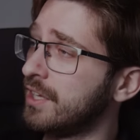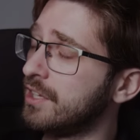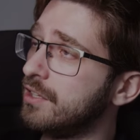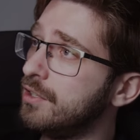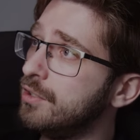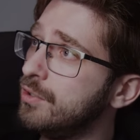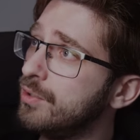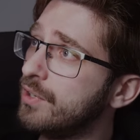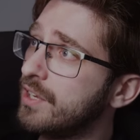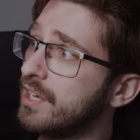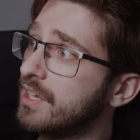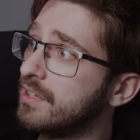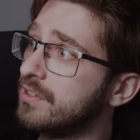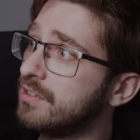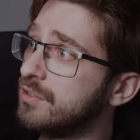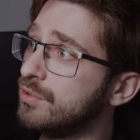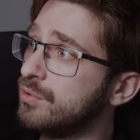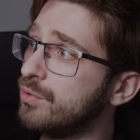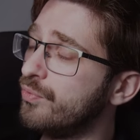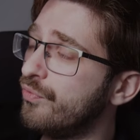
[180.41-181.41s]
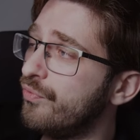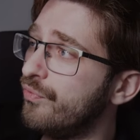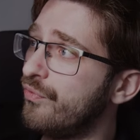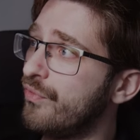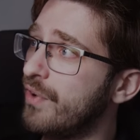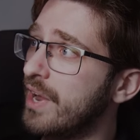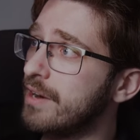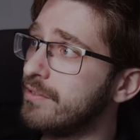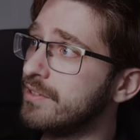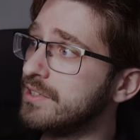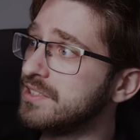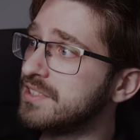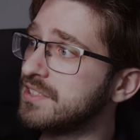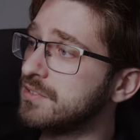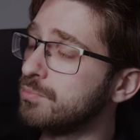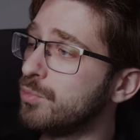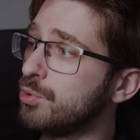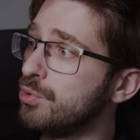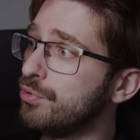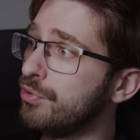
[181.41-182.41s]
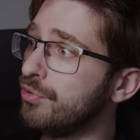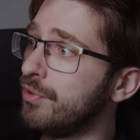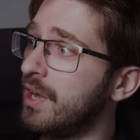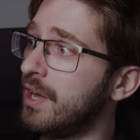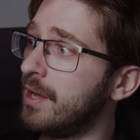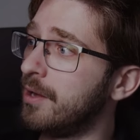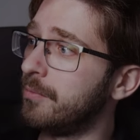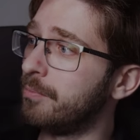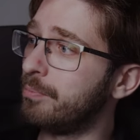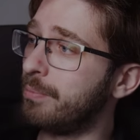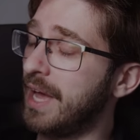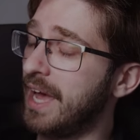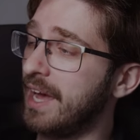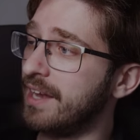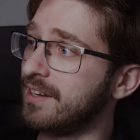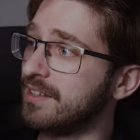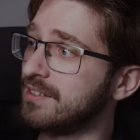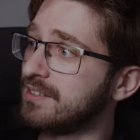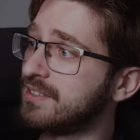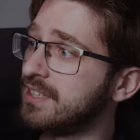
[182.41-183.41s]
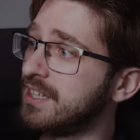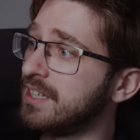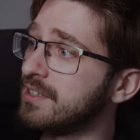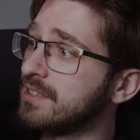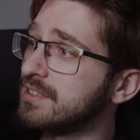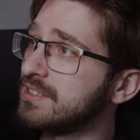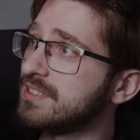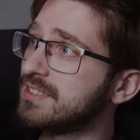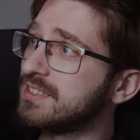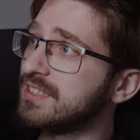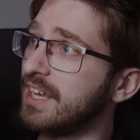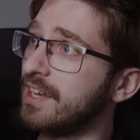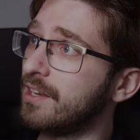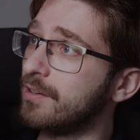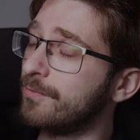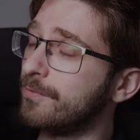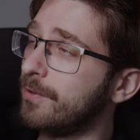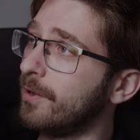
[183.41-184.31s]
You can do very smooth pan and tilts and